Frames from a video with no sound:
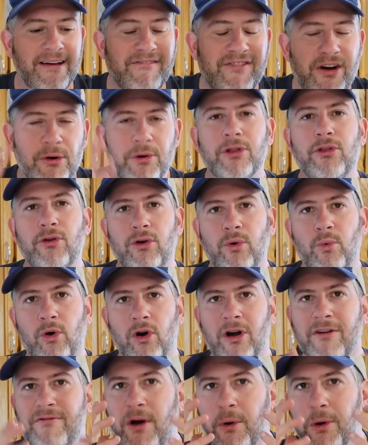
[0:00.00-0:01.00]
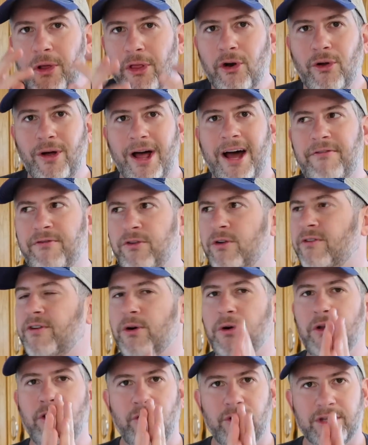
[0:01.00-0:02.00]
Very little work, very little effort,
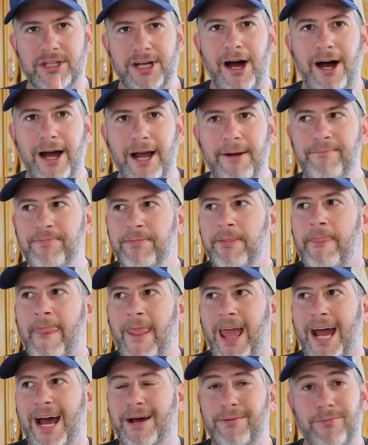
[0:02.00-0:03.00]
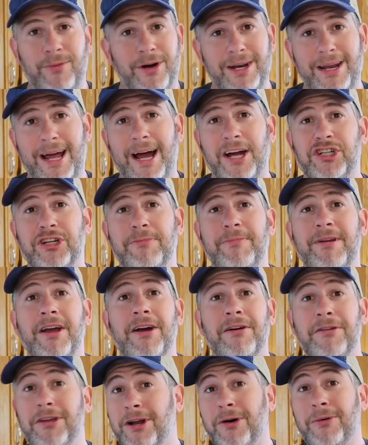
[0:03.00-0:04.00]
very little time, and we're gonna actually
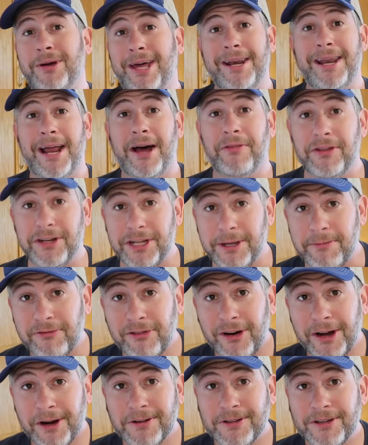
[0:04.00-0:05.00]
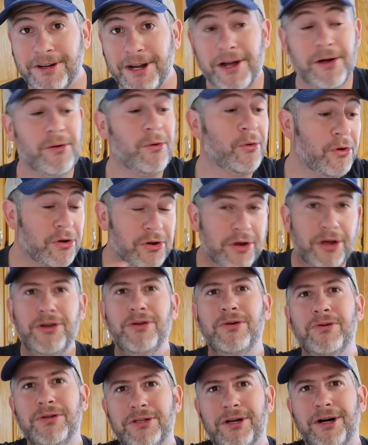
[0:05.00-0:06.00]
be, you know, getting out the deep fryer today, or you can
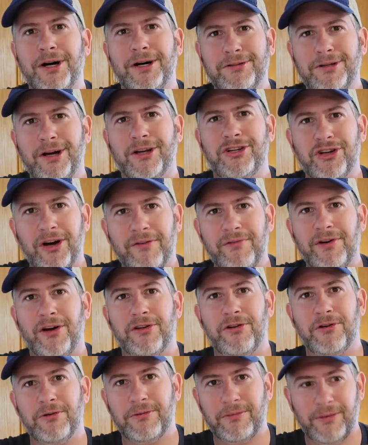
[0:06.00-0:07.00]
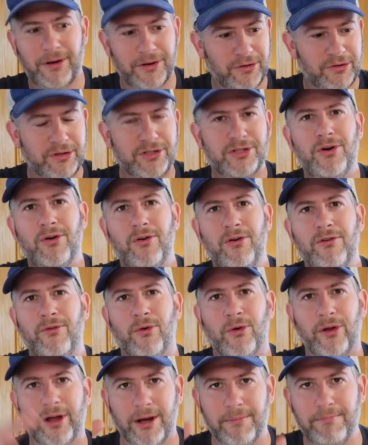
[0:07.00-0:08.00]
use a Dutch oven on your, on your stove,
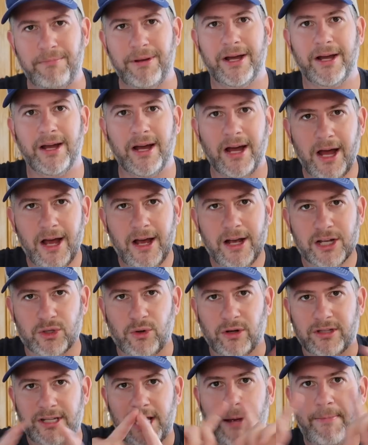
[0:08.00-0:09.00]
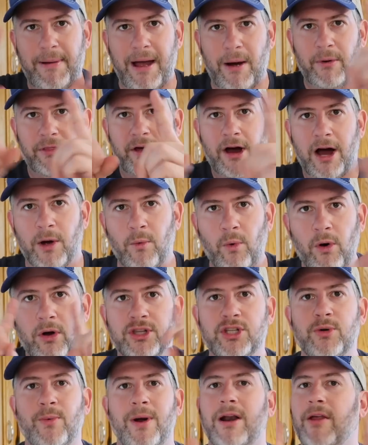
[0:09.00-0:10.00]
or like a big saute pan with high
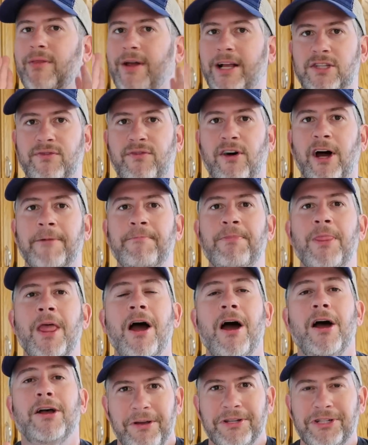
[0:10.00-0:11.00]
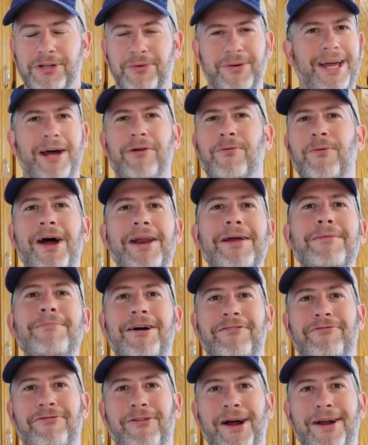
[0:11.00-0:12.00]
walls around it, that's fine. So get ready,
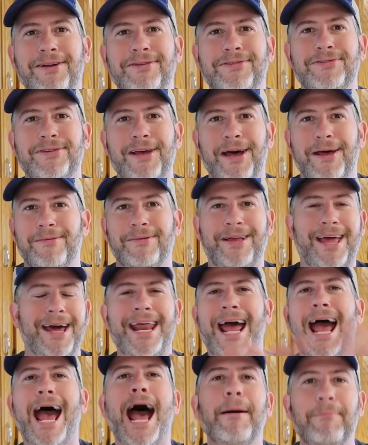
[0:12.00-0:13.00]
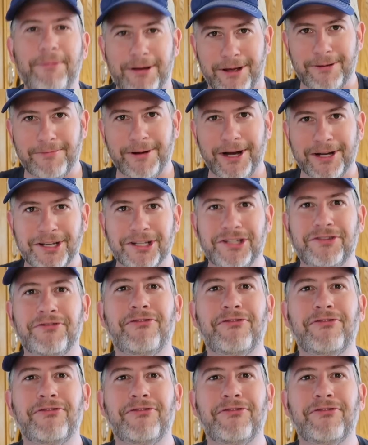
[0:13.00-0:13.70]
my friends, and get happy, because it's